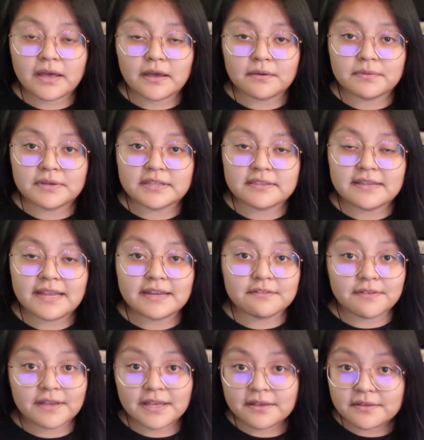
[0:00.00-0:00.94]
with
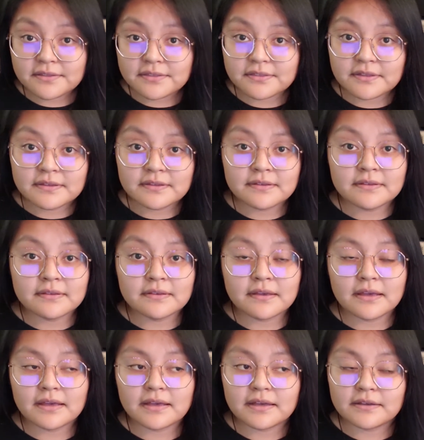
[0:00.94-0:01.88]
Native Health
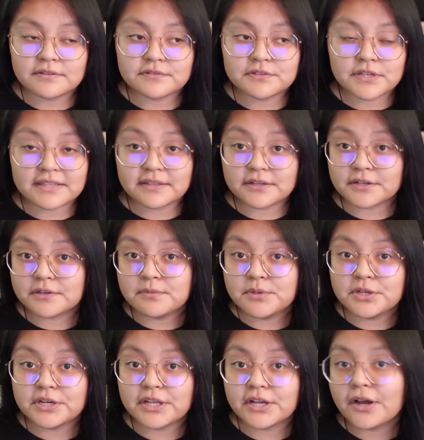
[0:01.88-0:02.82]
at their
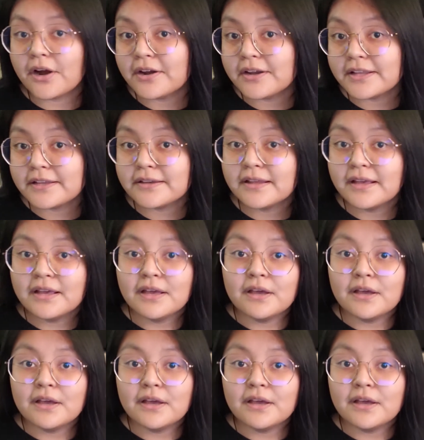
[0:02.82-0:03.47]
community garden.